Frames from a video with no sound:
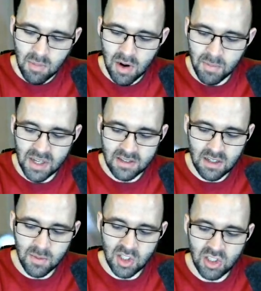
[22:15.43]
Part B is
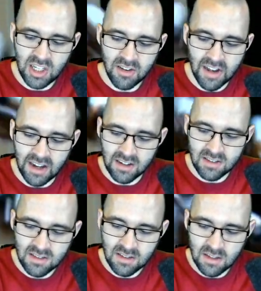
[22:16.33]
going to be g of
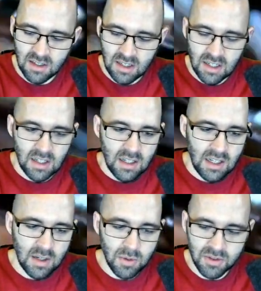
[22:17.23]
x
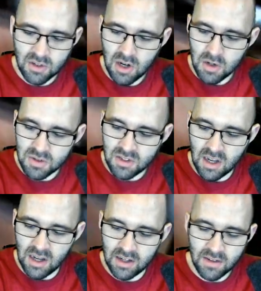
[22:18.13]
equals
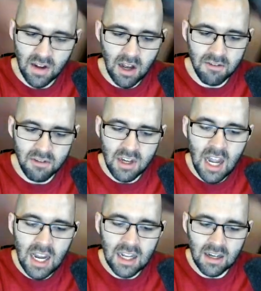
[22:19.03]
cosine of
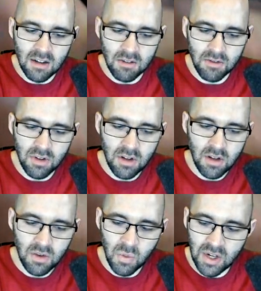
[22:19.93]
negative
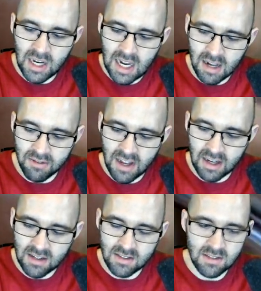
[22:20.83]
1/2
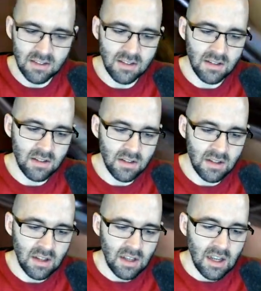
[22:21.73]
x.
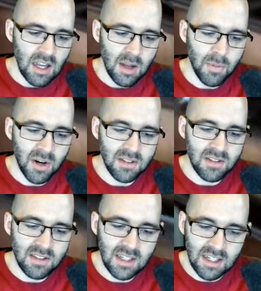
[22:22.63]
And part
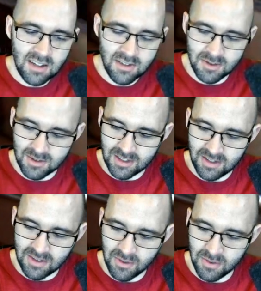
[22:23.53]
C, oh, I
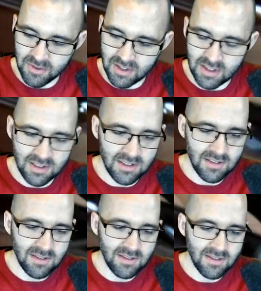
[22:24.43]
don't have room for this.
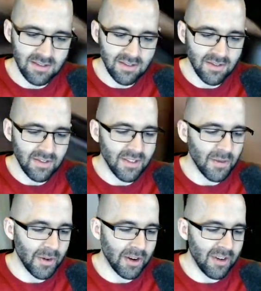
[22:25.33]

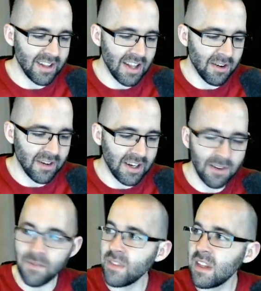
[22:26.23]
We're going to write that over
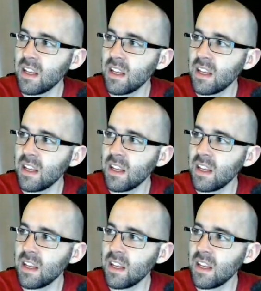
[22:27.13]
here.